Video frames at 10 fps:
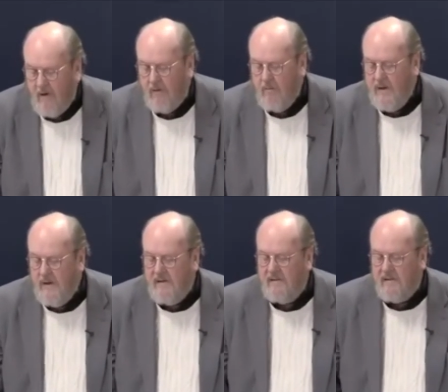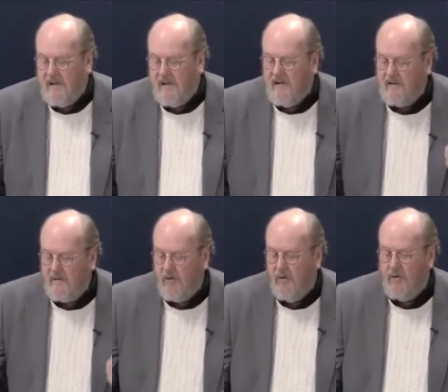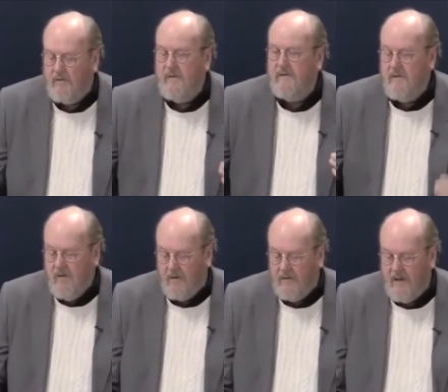And we need to see the source is not